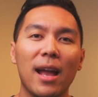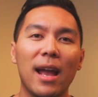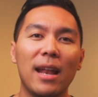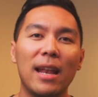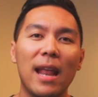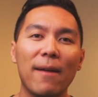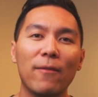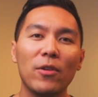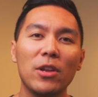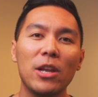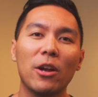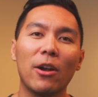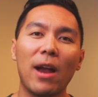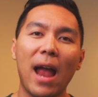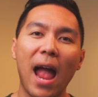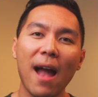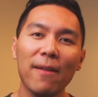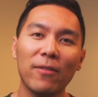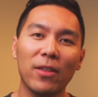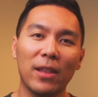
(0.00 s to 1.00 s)
and every year
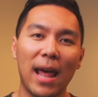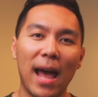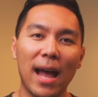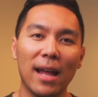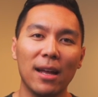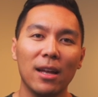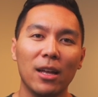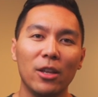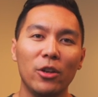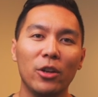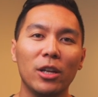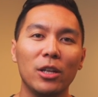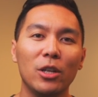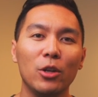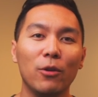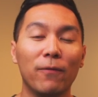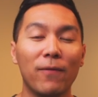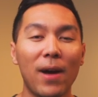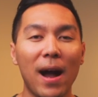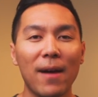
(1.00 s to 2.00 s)
after that, you can
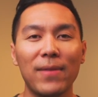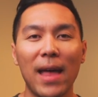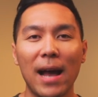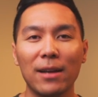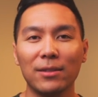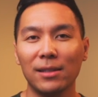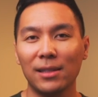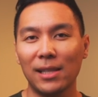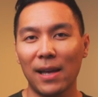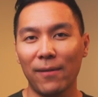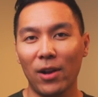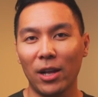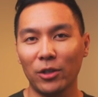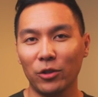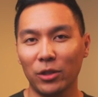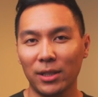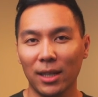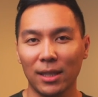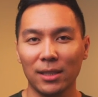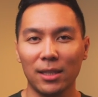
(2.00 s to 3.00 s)
do
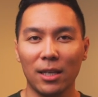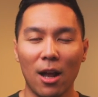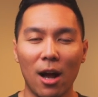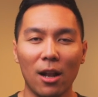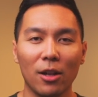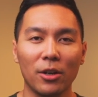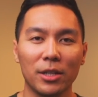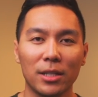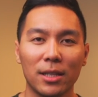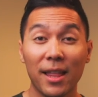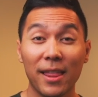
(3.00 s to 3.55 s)
$5,760.